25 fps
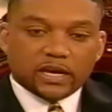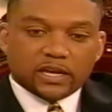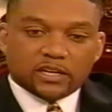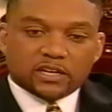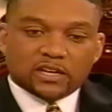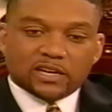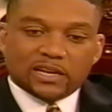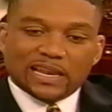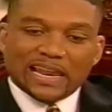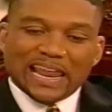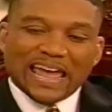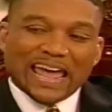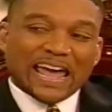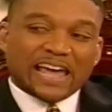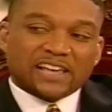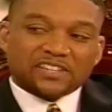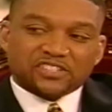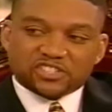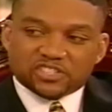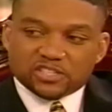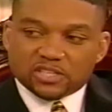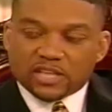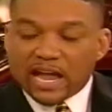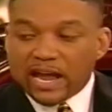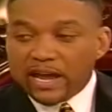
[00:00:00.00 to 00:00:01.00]
And the
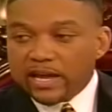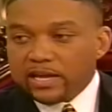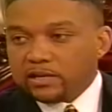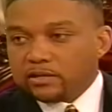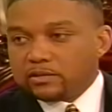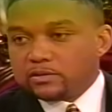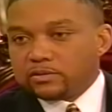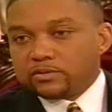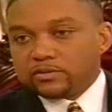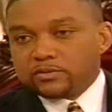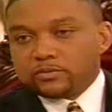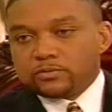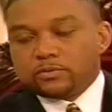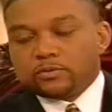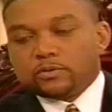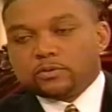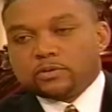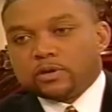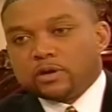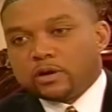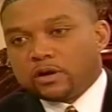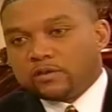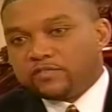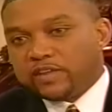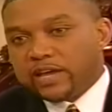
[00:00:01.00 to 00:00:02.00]
last night
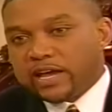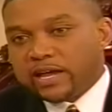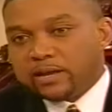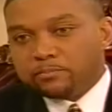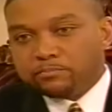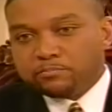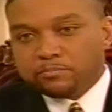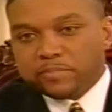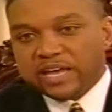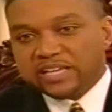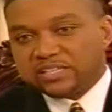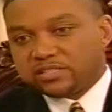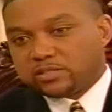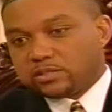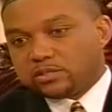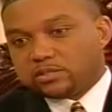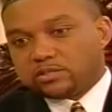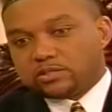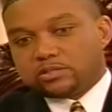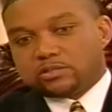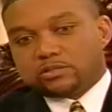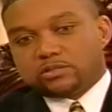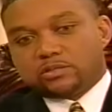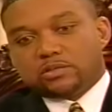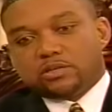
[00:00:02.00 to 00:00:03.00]
of that
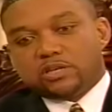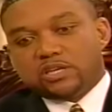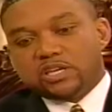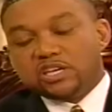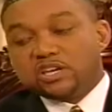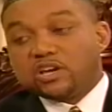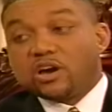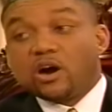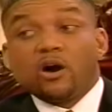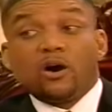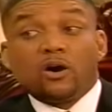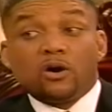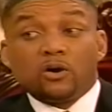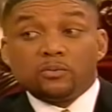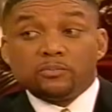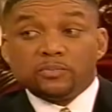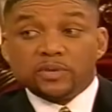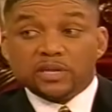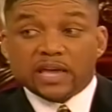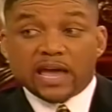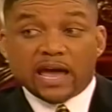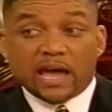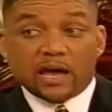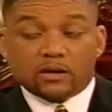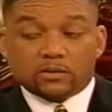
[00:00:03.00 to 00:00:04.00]
message, he called
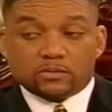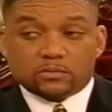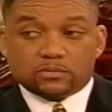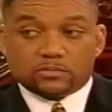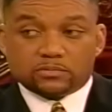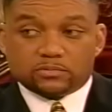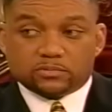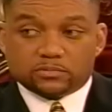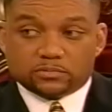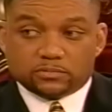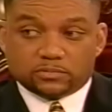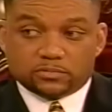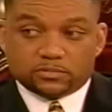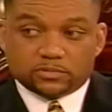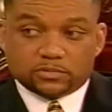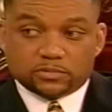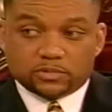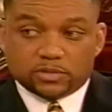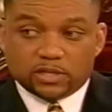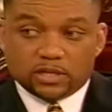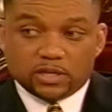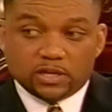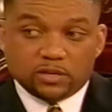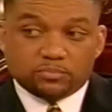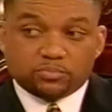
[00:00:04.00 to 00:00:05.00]
me out
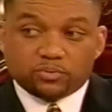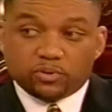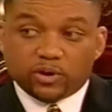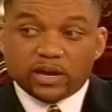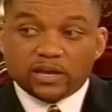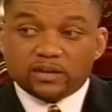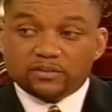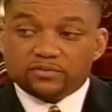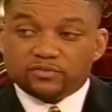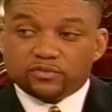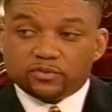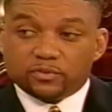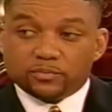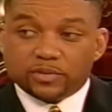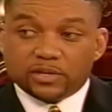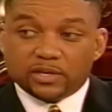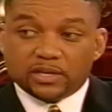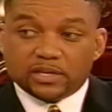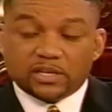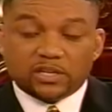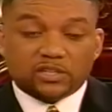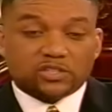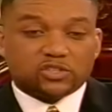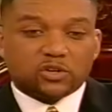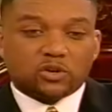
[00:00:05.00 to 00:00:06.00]
and he prayed for me.
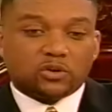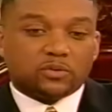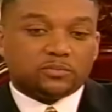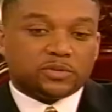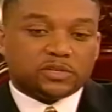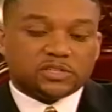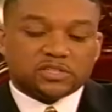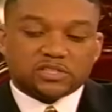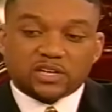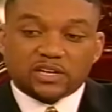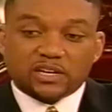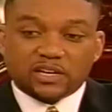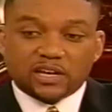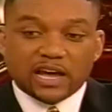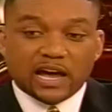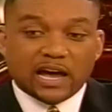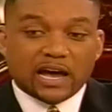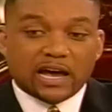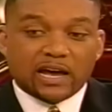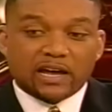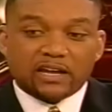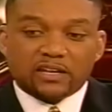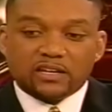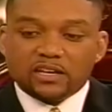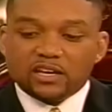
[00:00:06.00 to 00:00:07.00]
And he told me, he said,
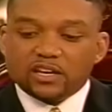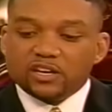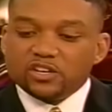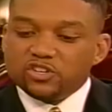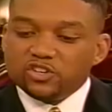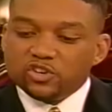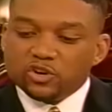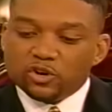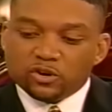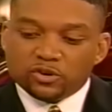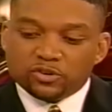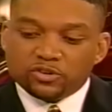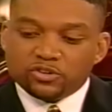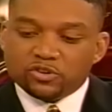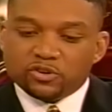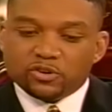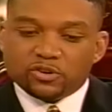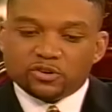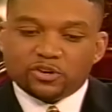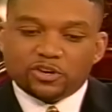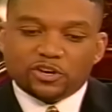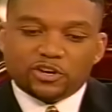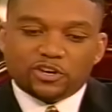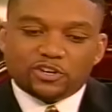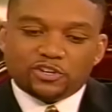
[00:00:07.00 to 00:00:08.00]
God,
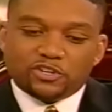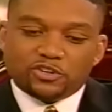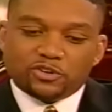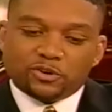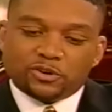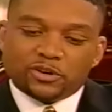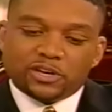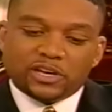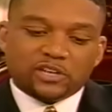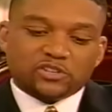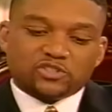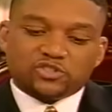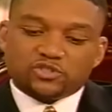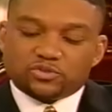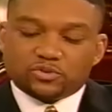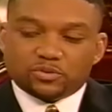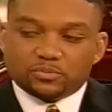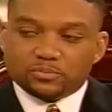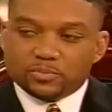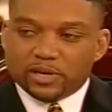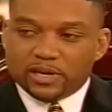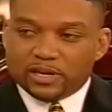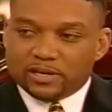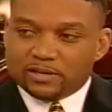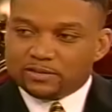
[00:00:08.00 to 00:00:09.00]
your
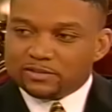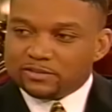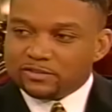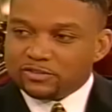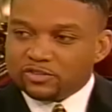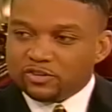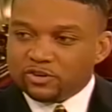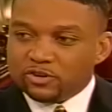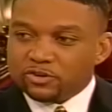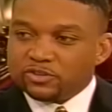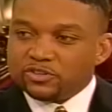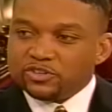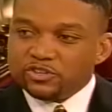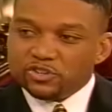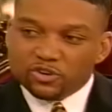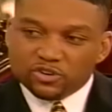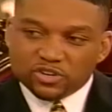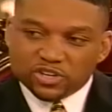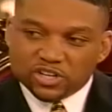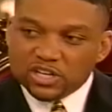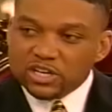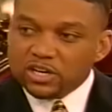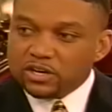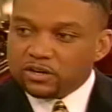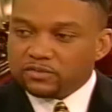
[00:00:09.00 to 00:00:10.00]
instrument, your
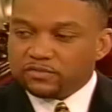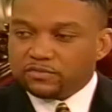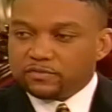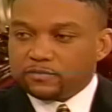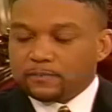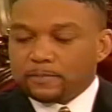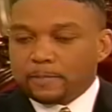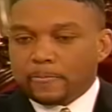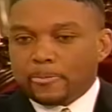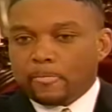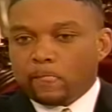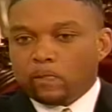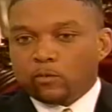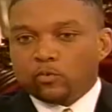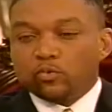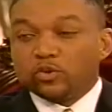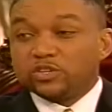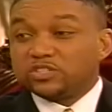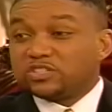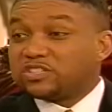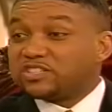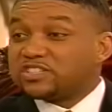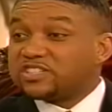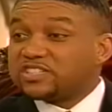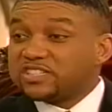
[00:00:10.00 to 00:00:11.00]
gift
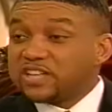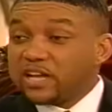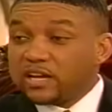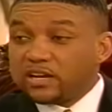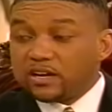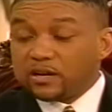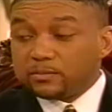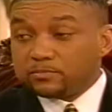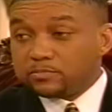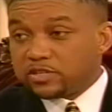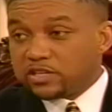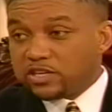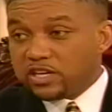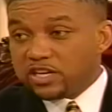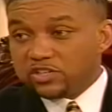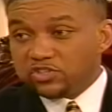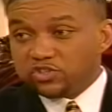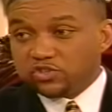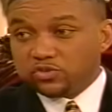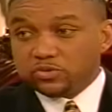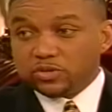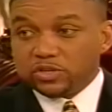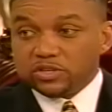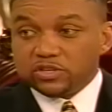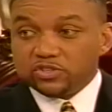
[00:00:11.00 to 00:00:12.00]
was a setup to
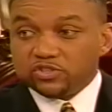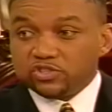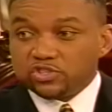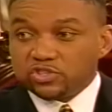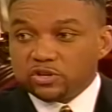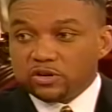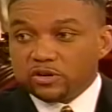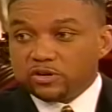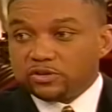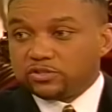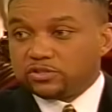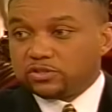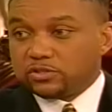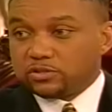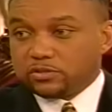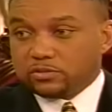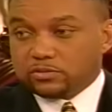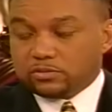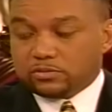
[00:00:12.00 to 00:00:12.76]
get you in the church.